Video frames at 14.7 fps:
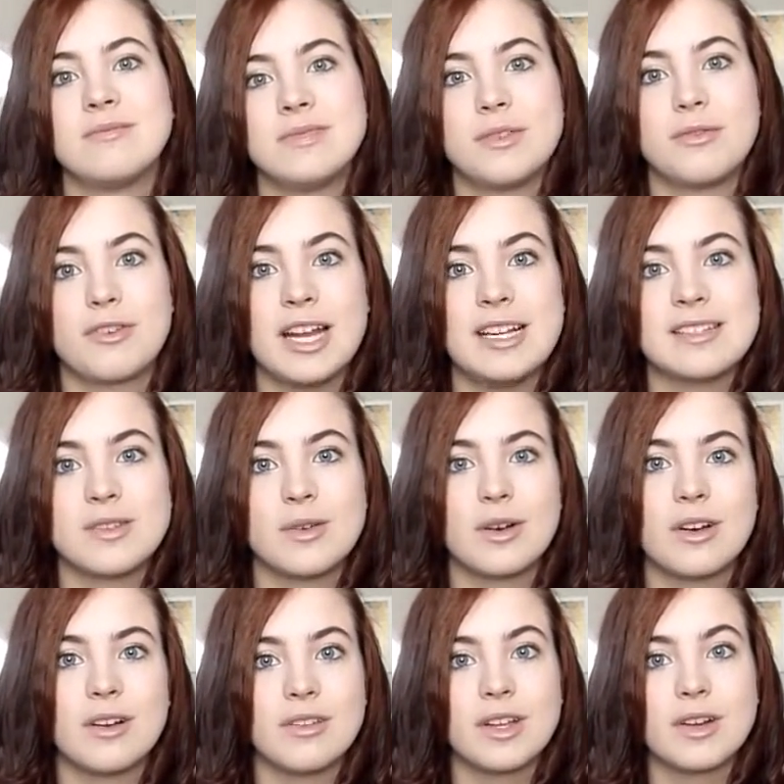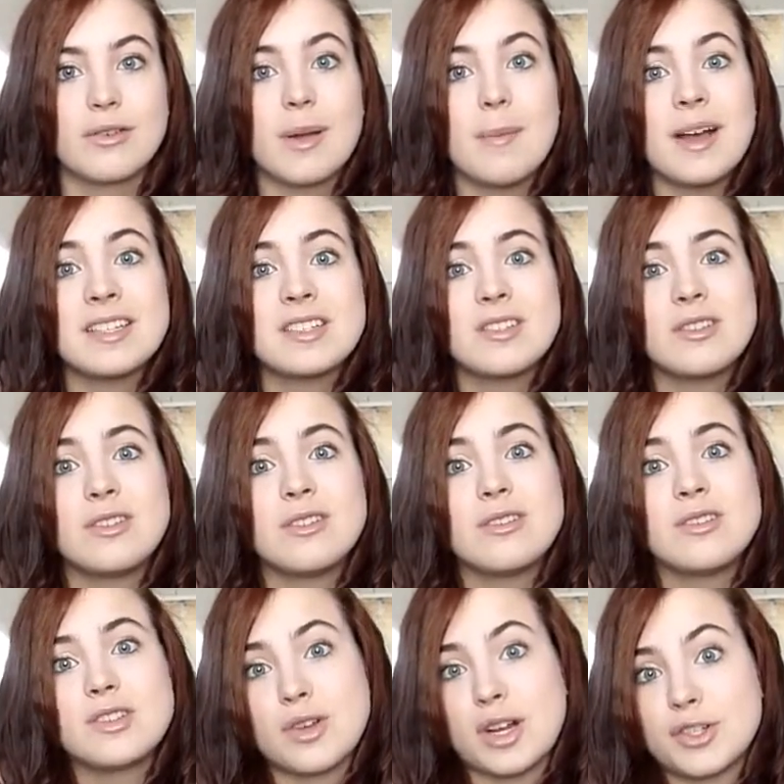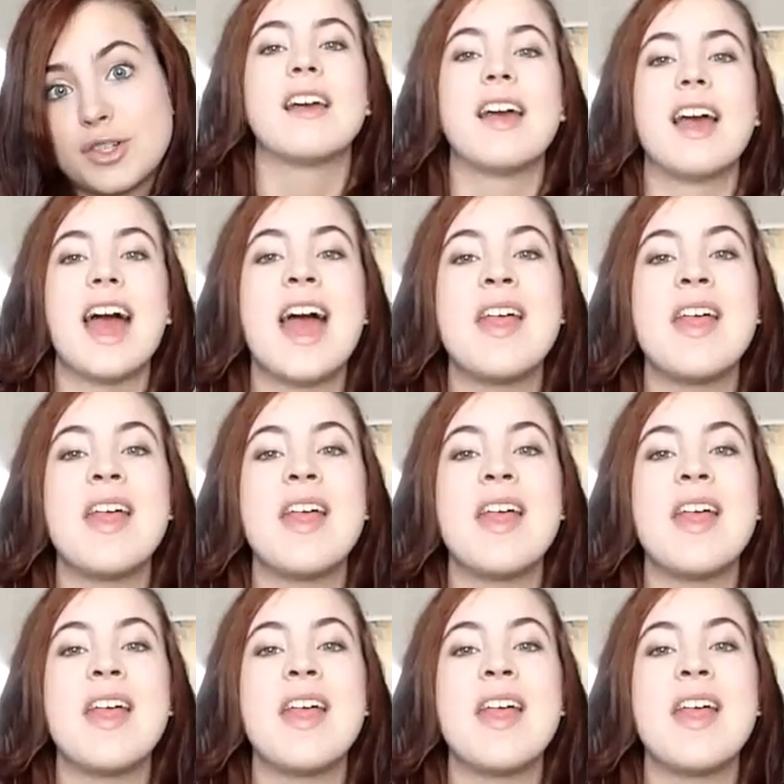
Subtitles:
the phrase or the grammatical structure.